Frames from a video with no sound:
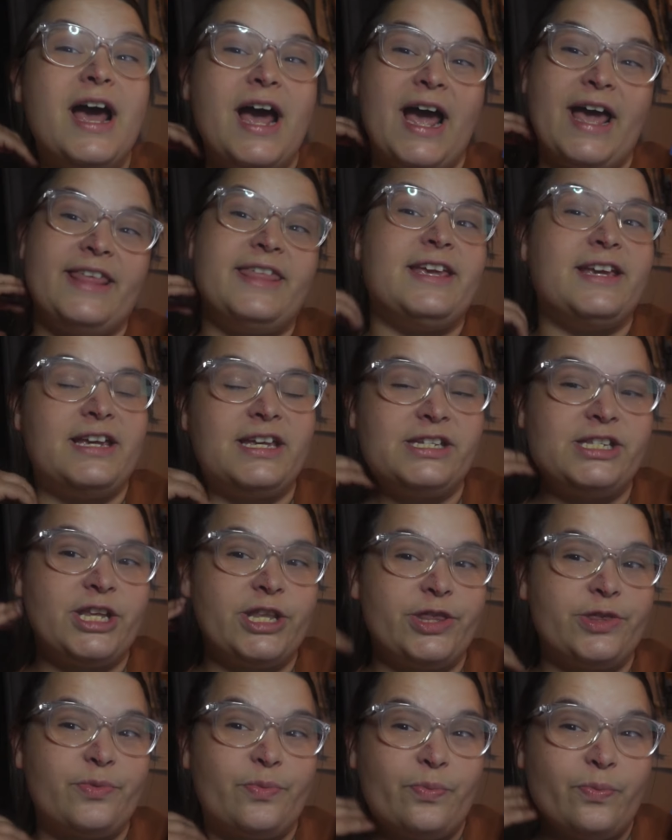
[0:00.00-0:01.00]
I think it's a
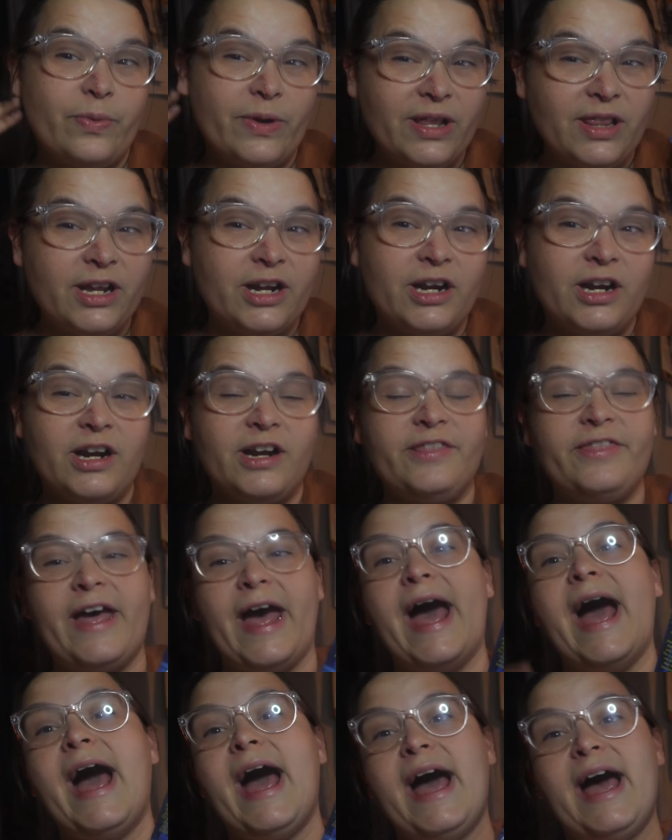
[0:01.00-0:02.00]
thriller that
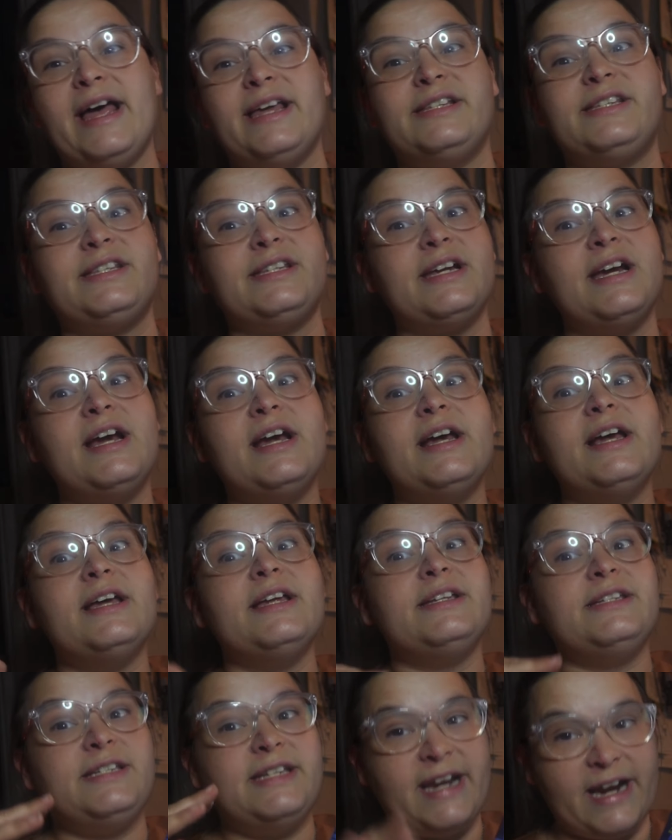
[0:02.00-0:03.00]
has
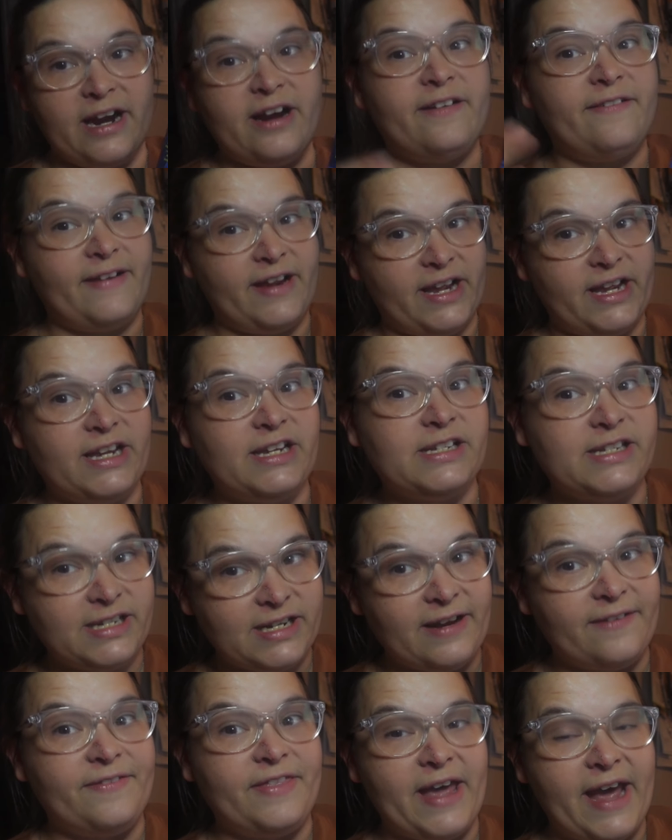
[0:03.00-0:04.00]
terrifying
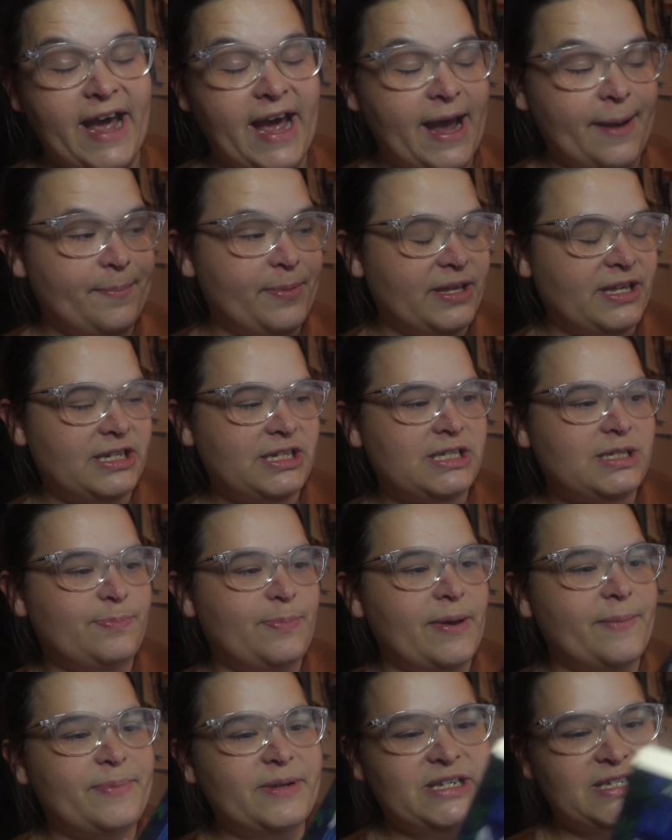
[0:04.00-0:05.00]
stuff that happens,
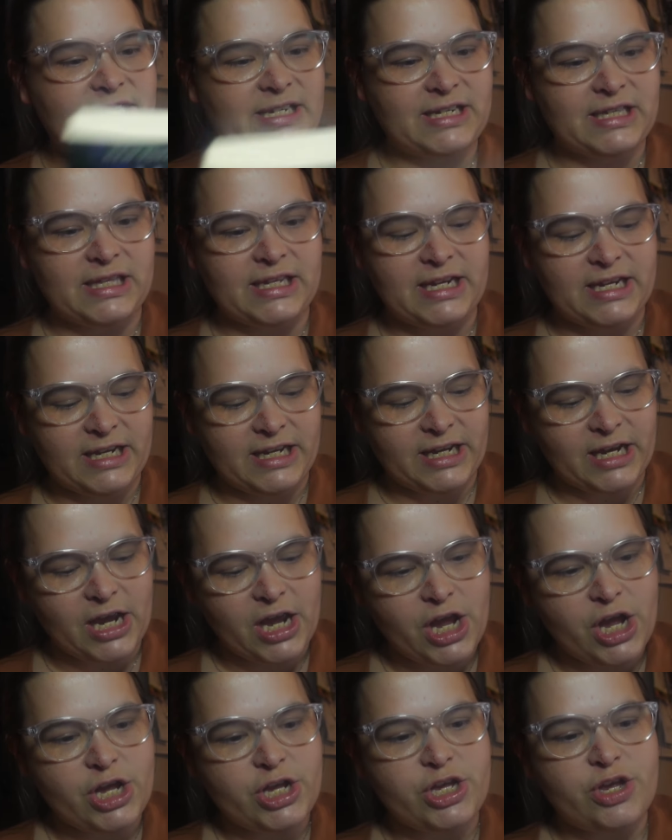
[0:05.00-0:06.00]
but basically
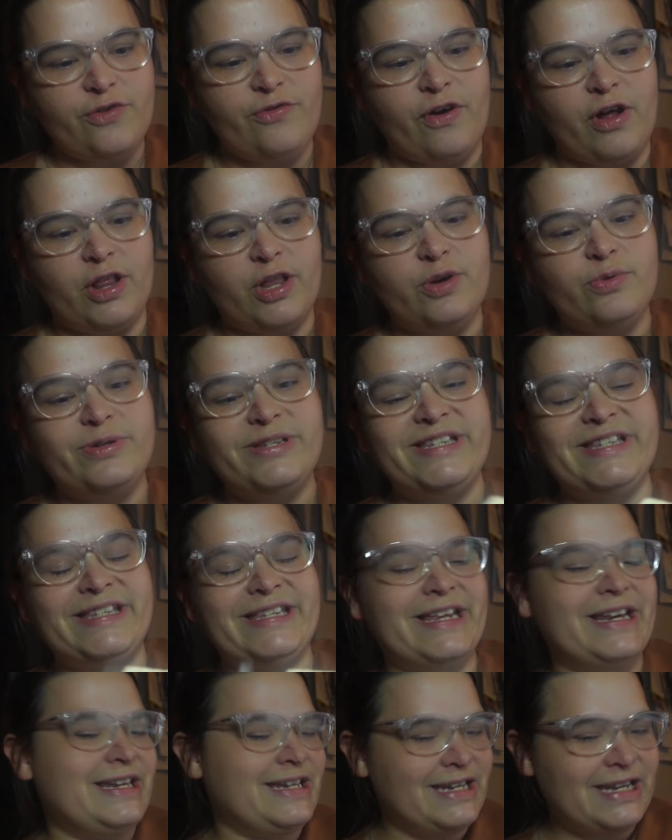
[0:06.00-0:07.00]
you follow
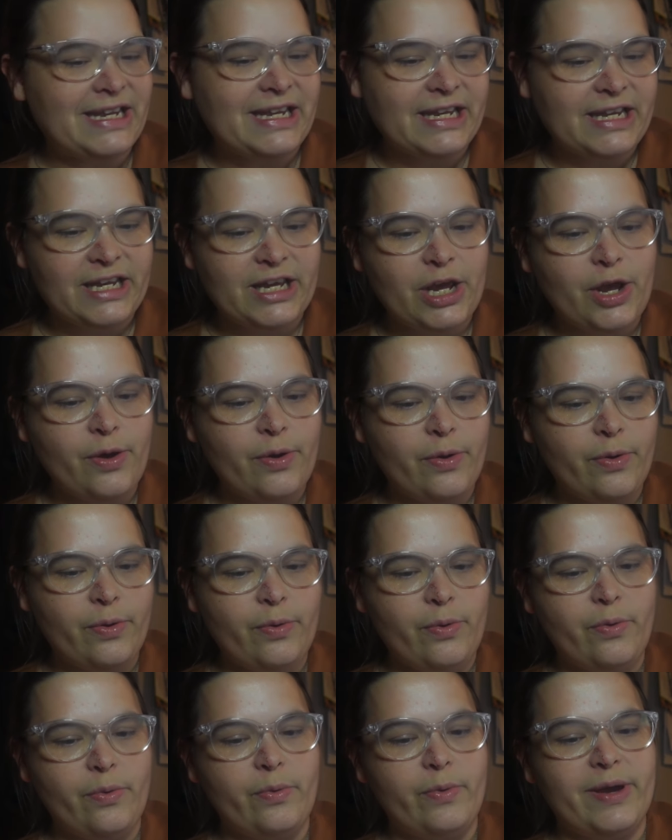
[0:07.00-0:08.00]
Sydney,
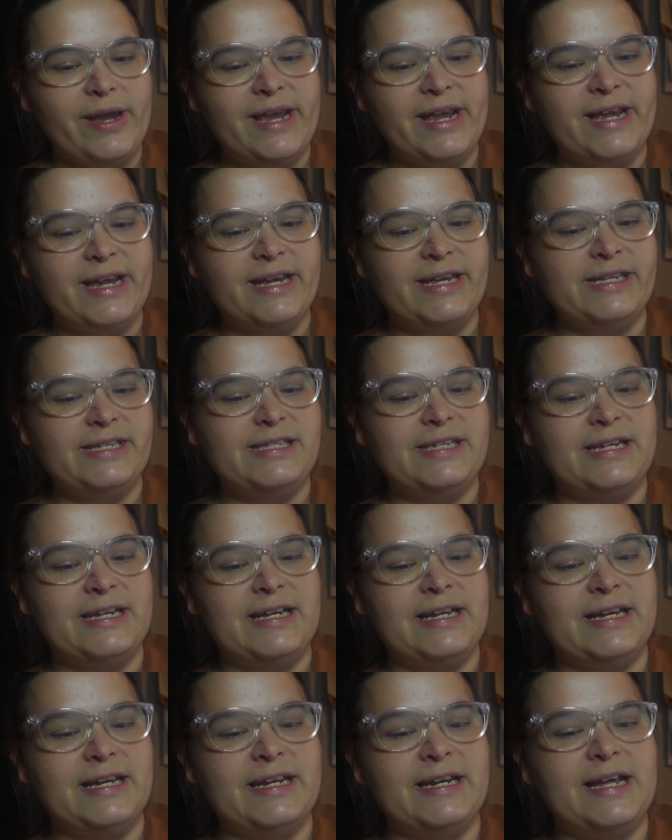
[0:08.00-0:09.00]
who is
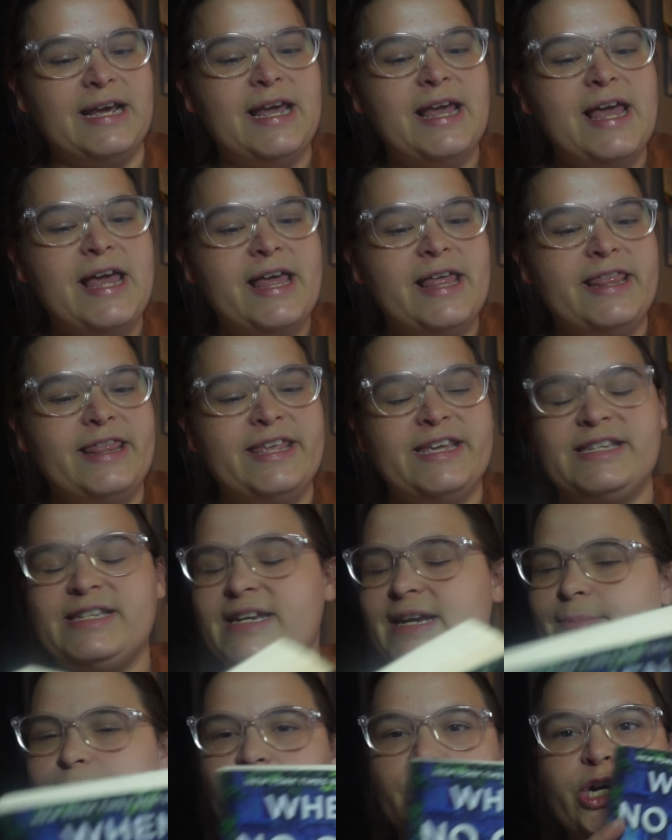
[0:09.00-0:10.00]
in this
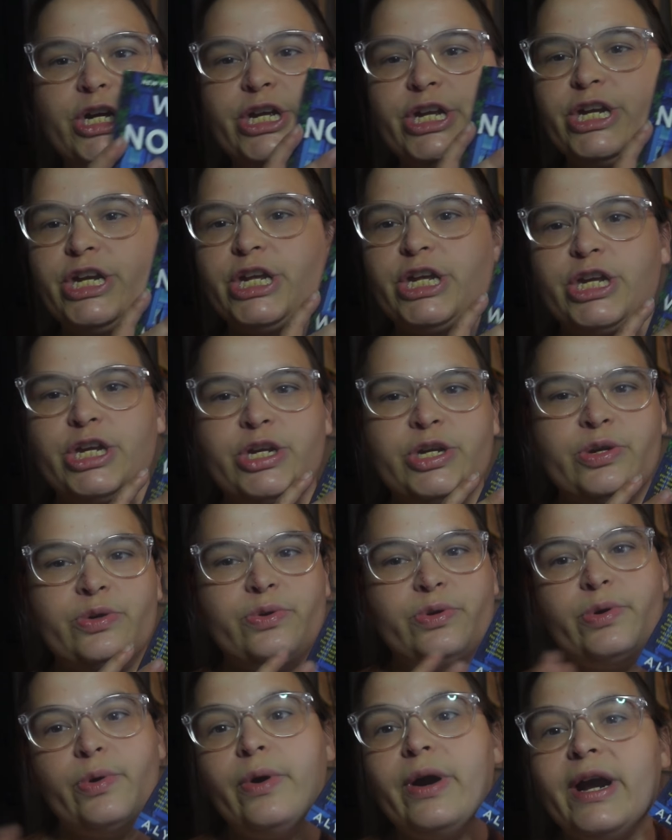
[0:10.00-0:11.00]
neighborhood in New
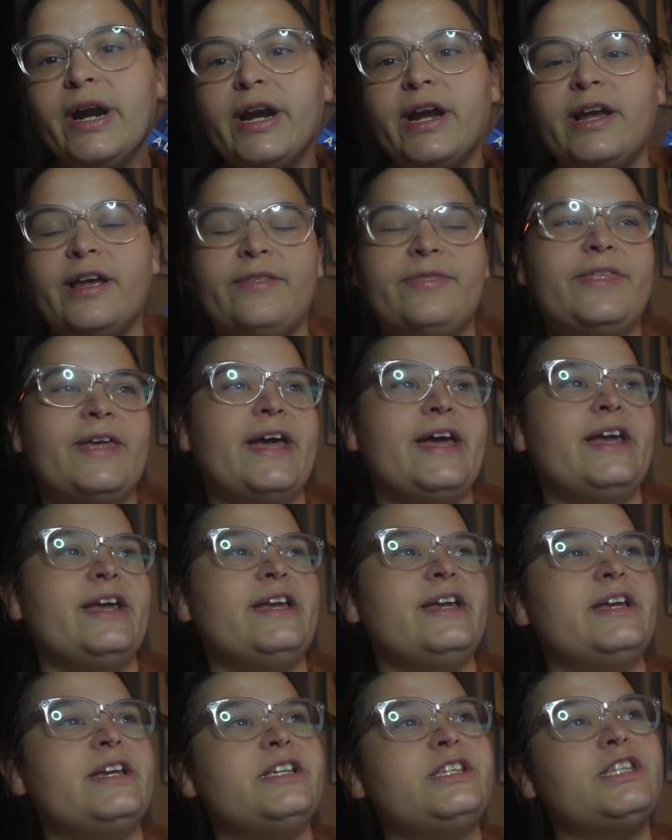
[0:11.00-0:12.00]
York that
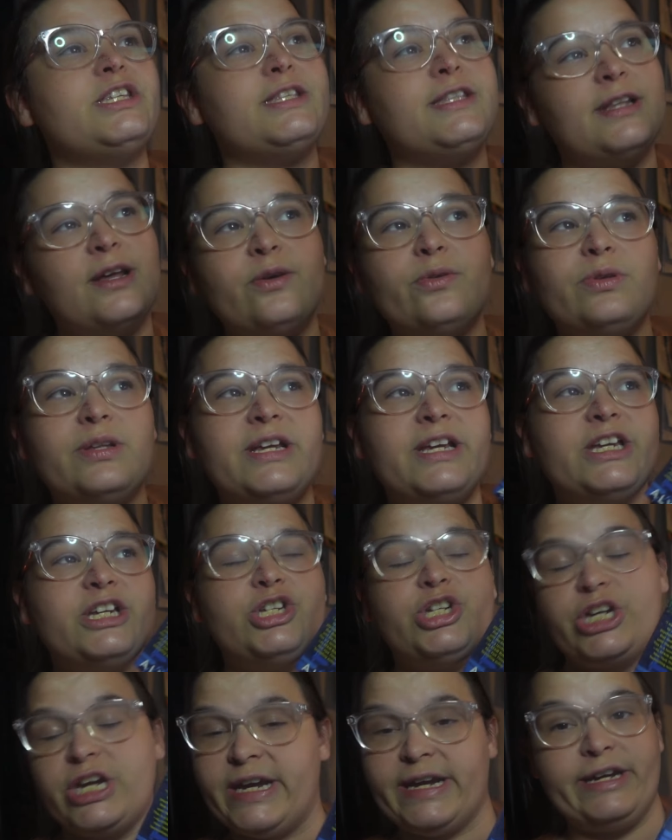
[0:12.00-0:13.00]
is slowly
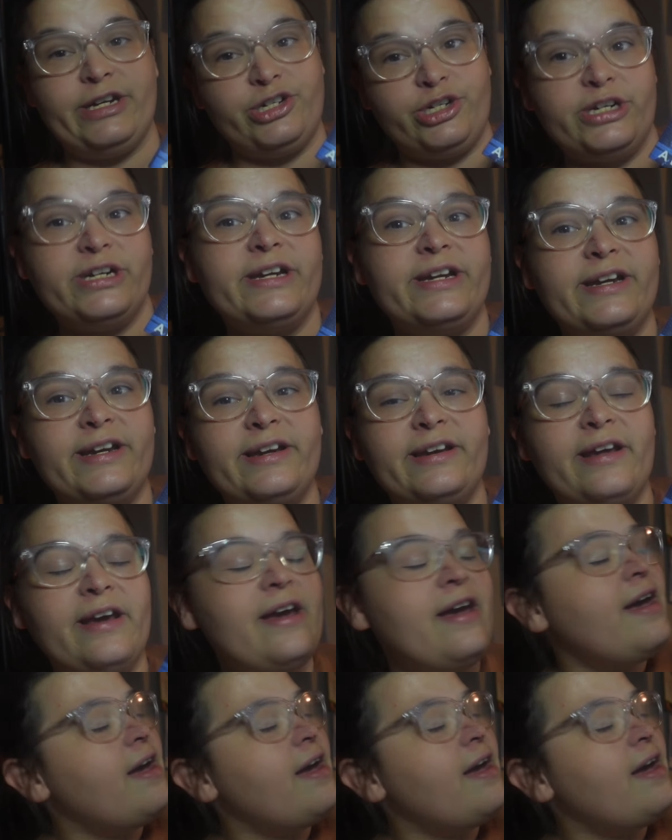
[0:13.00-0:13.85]
changing,